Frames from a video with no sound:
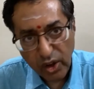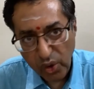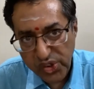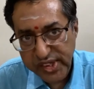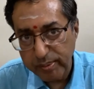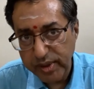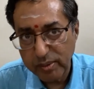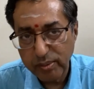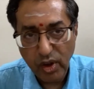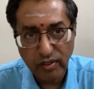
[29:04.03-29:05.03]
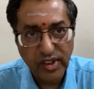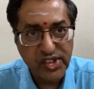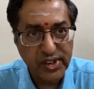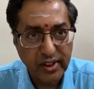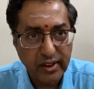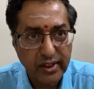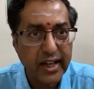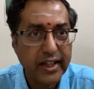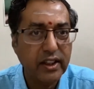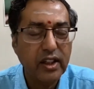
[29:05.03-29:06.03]
around September of this year
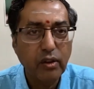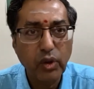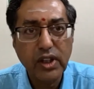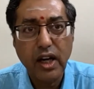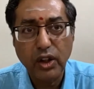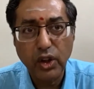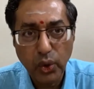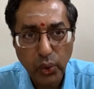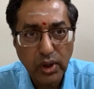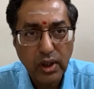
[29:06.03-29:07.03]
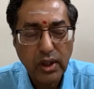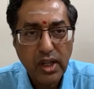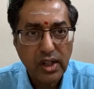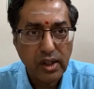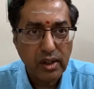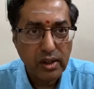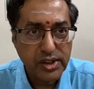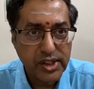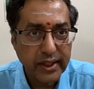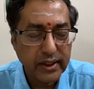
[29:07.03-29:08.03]
and will conclude
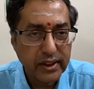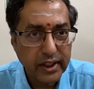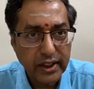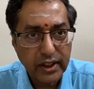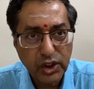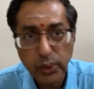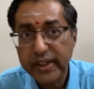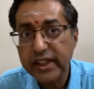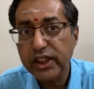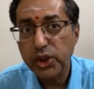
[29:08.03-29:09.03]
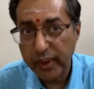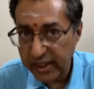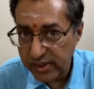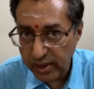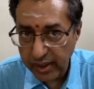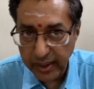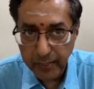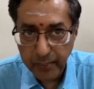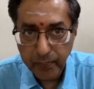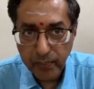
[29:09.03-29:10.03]
Jayanti 2023.
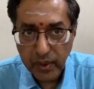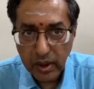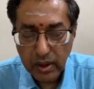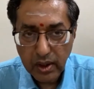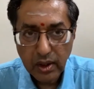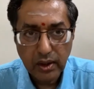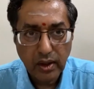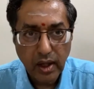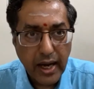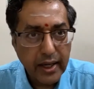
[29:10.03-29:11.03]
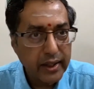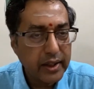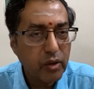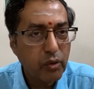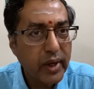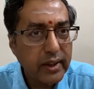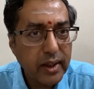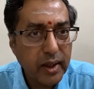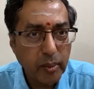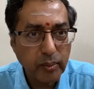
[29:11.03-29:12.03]
I
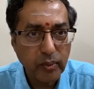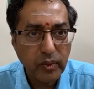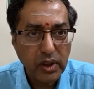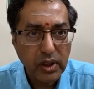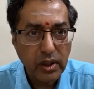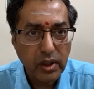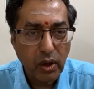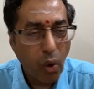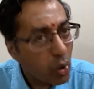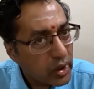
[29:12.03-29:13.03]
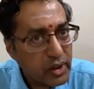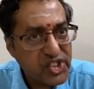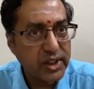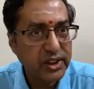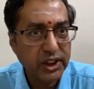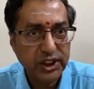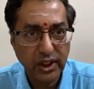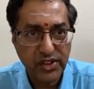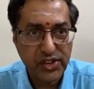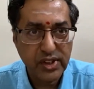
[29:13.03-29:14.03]
welcome all your
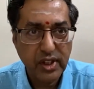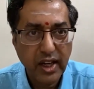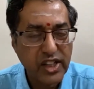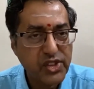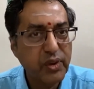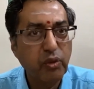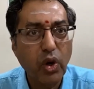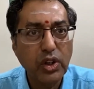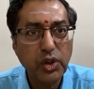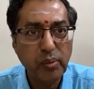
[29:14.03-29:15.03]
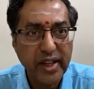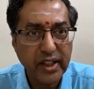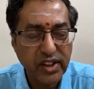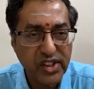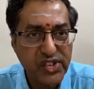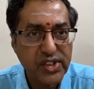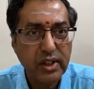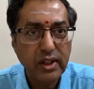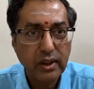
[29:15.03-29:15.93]
suggestions as we want to make this